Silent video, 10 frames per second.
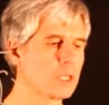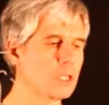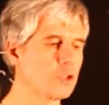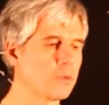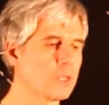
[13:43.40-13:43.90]

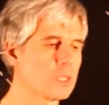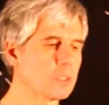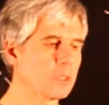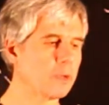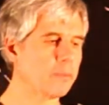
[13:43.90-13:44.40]
each of
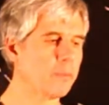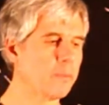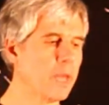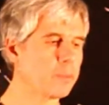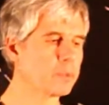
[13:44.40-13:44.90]
these
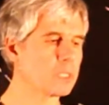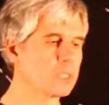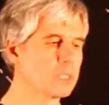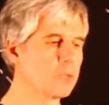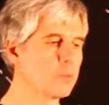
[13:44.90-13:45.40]
maps
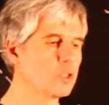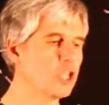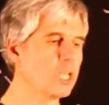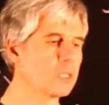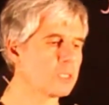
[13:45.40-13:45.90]
sigma
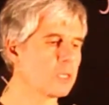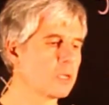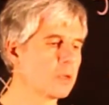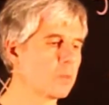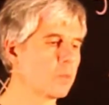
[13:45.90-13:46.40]
j's
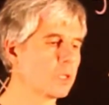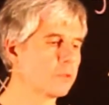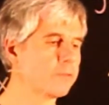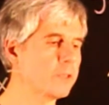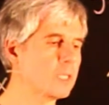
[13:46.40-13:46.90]
will
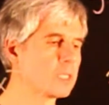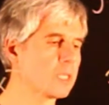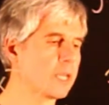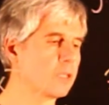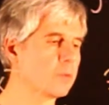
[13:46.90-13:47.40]
fix
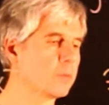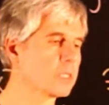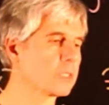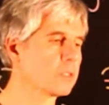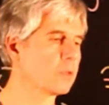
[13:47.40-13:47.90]

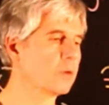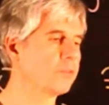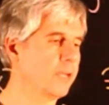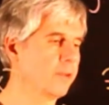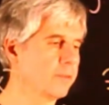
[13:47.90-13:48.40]
elements
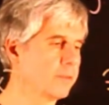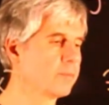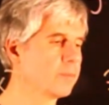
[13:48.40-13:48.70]
of F.